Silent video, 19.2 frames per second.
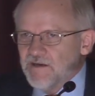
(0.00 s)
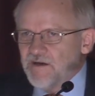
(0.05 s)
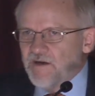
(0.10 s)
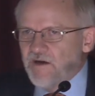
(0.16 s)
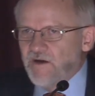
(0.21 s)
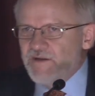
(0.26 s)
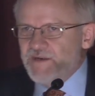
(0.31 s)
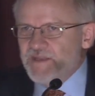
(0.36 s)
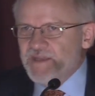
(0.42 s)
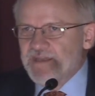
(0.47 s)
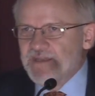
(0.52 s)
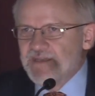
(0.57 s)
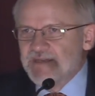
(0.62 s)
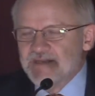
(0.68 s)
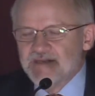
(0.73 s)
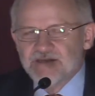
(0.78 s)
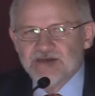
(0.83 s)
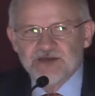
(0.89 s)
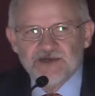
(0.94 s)
on
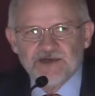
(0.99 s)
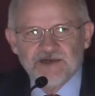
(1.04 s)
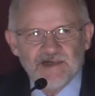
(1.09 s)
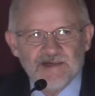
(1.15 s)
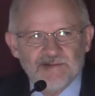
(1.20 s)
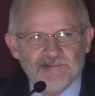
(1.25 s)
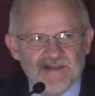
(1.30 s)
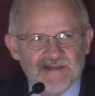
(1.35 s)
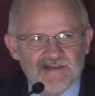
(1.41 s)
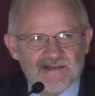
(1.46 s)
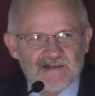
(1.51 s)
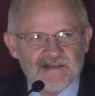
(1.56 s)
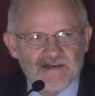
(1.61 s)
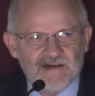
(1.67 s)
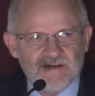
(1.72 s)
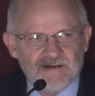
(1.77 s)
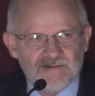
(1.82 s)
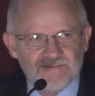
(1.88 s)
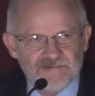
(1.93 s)
a a big
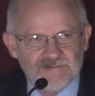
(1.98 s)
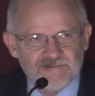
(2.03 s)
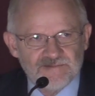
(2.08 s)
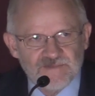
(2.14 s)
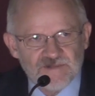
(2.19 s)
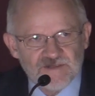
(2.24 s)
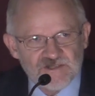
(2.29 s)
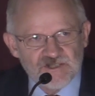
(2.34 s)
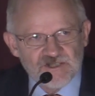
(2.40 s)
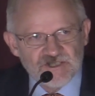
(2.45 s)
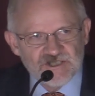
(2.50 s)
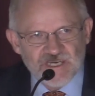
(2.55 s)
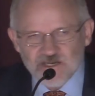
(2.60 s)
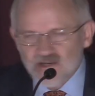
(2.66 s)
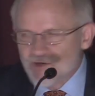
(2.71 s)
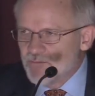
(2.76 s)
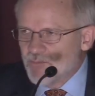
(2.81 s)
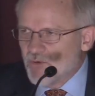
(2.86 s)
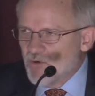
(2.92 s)
um,
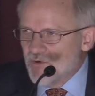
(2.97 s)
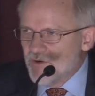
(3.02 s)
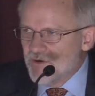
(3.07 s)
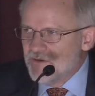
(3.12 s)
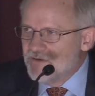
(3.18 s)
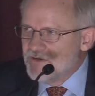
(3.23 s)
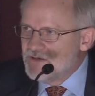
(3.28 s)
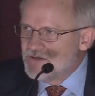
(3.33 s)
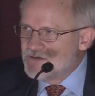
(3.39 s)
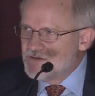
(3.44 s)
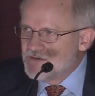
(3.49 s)
checkerboard